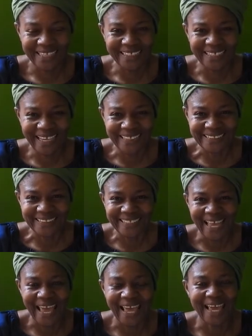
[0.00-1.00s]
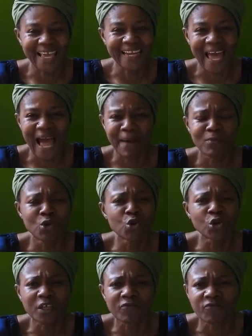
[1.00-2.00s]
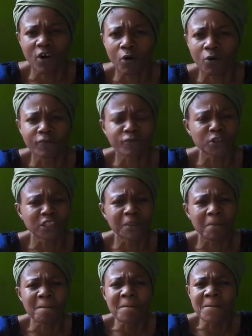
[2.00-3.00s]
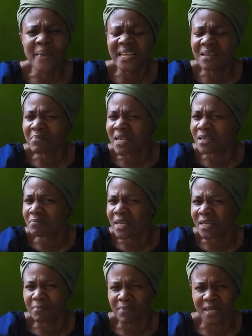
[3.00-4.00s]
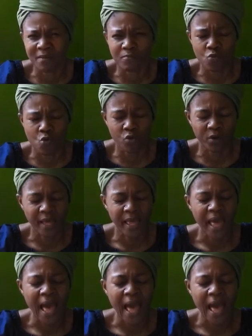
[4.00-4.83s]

yes, and I'm looking forward to see many, many, many, many more.